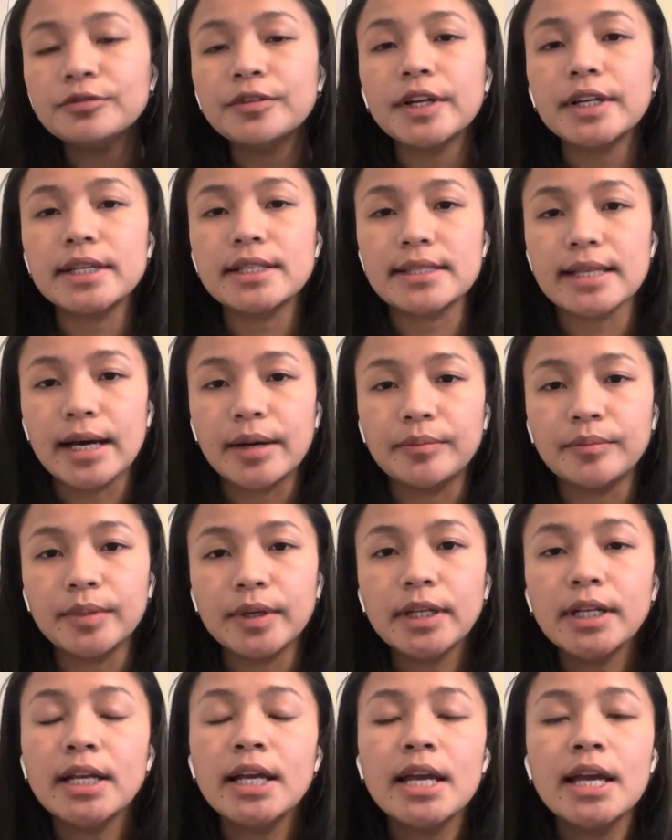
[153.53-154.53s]
For
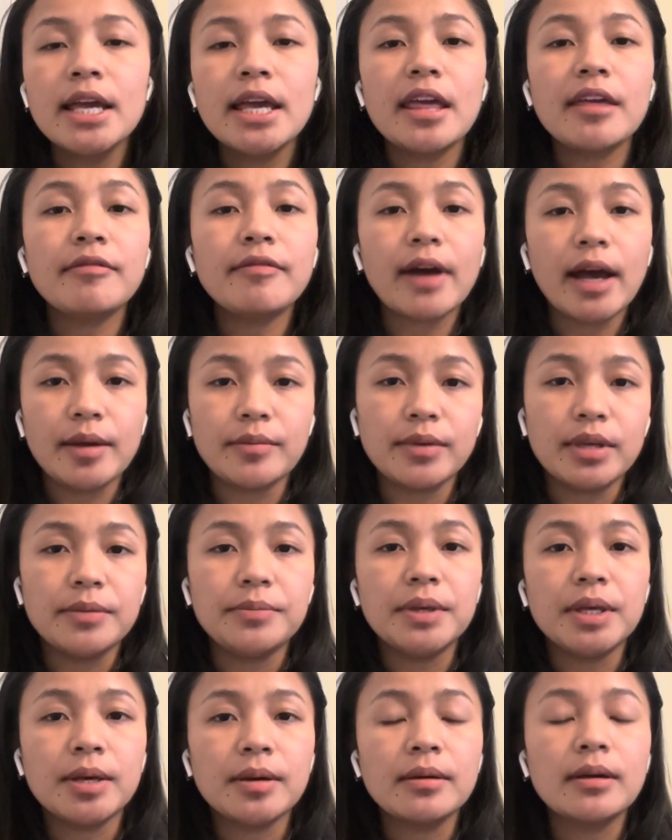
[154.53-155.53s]
example, if I am
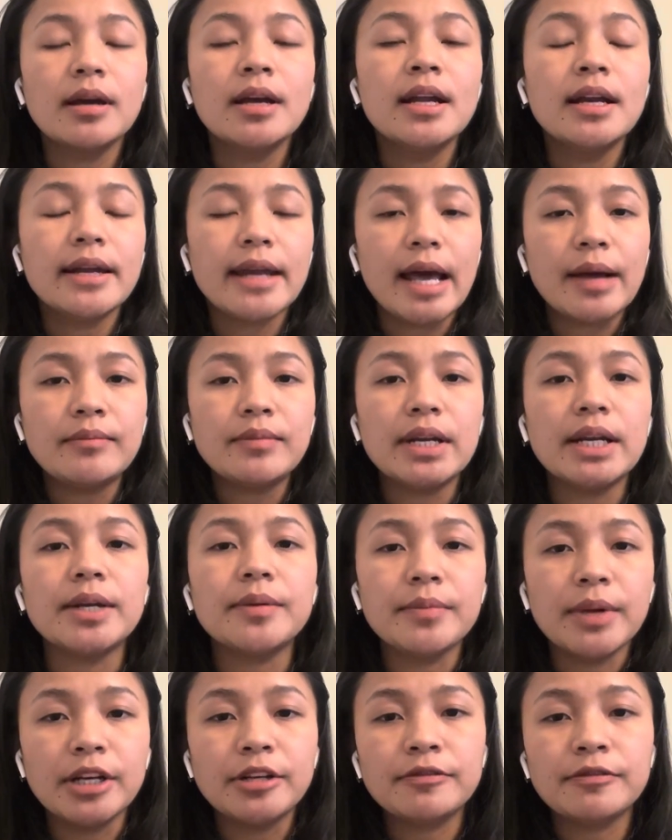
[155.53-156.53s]
giving
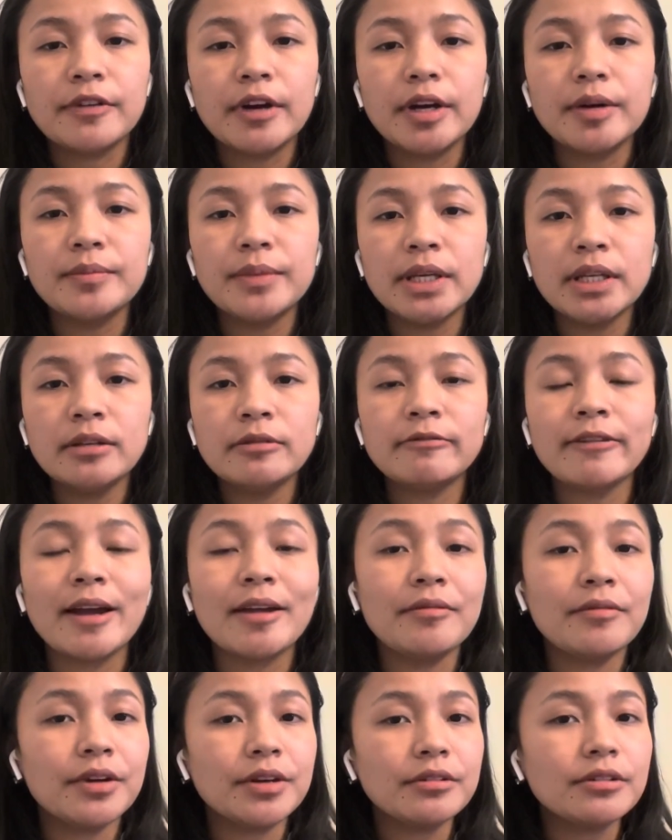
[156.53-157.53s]
tablet metformin
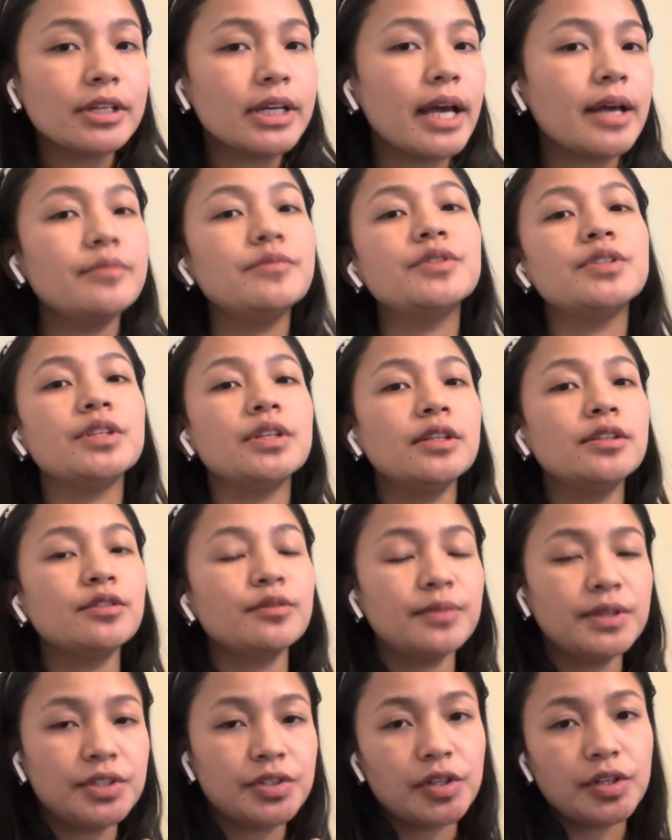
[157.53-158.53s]
500 mg to
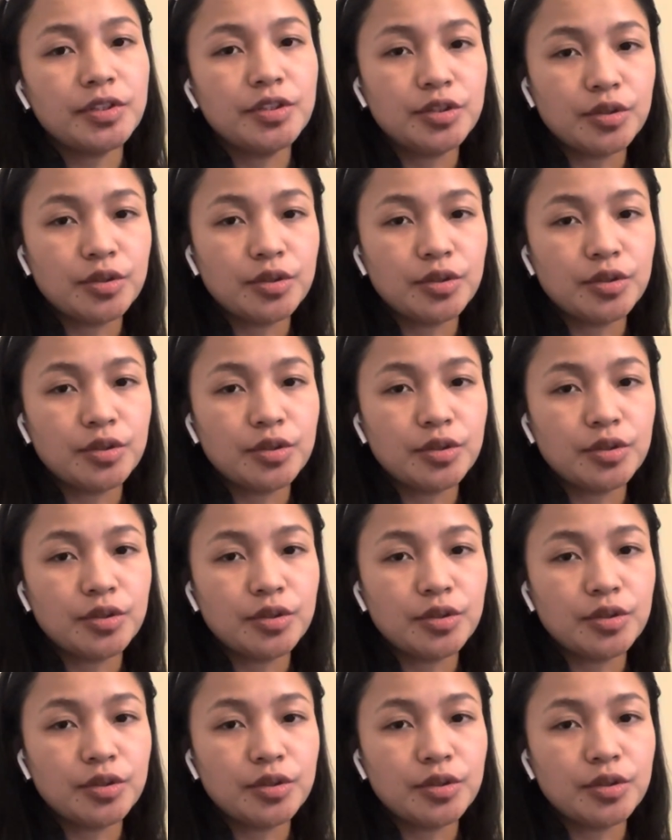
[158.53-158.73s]
Mr.